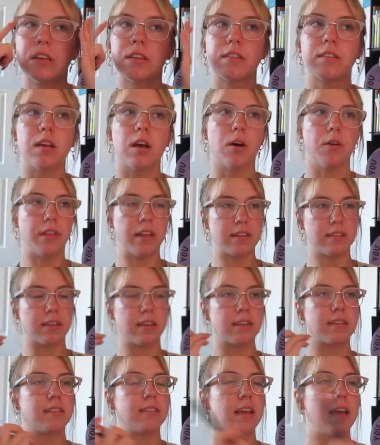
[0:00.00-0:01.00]
So that's
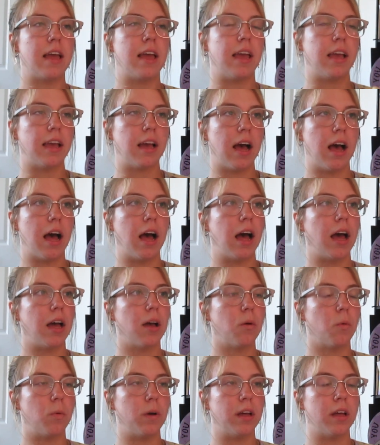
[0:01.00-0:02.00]
like saying,
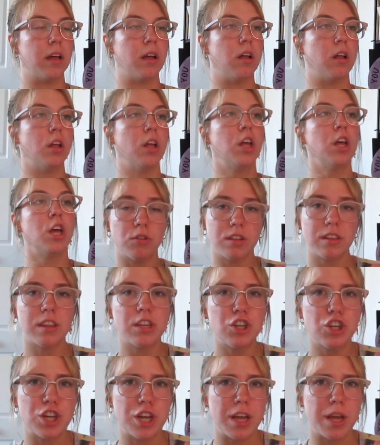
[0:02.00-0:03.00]
I will go to
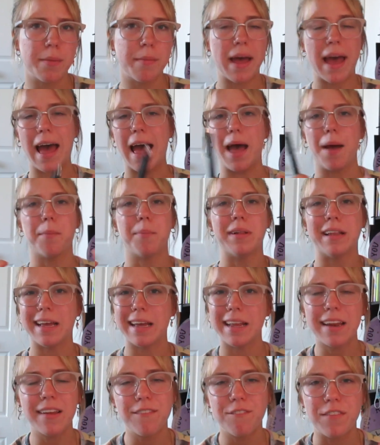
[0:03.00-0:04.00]
the gym at
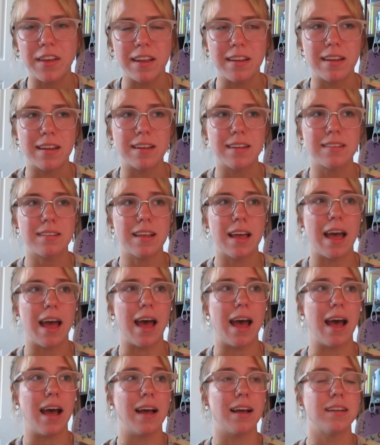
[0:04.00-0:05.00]
Planet Fitness
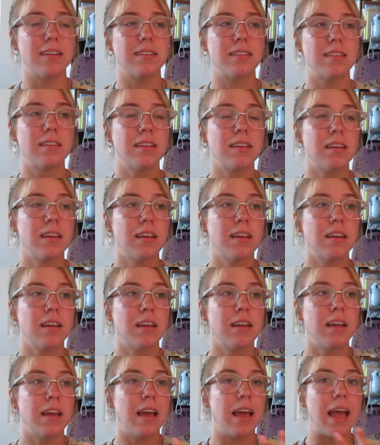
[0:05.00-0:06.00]
at
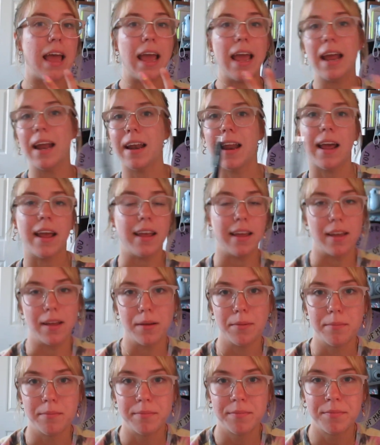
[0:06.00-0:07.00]
8
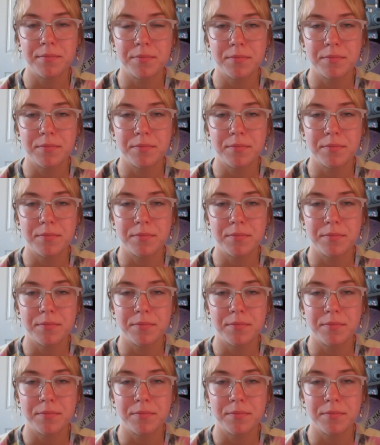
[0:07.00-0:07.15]
a.m.